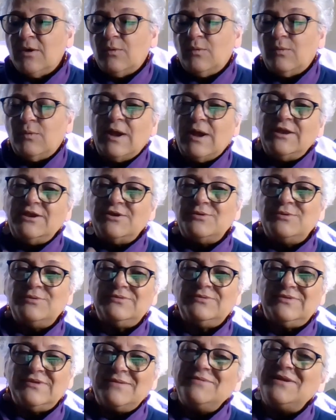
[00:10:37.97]

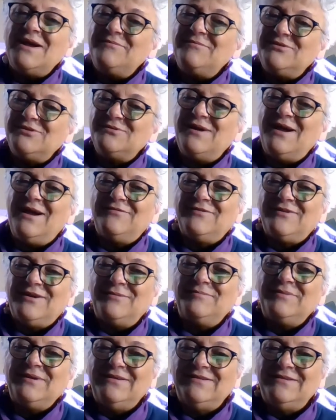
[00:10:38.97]
Sometimes you have
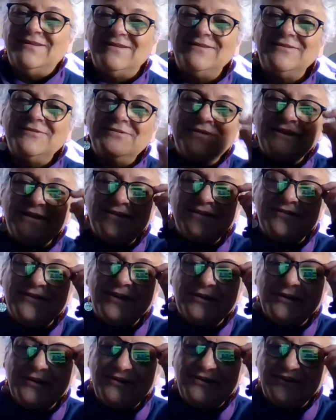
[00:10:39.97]
companies that do things
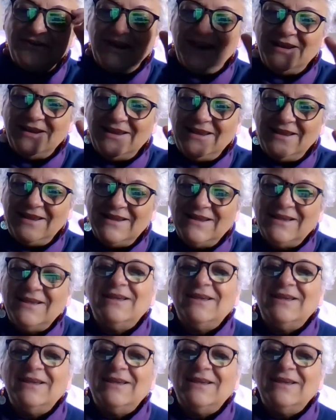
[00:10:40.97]
very shady,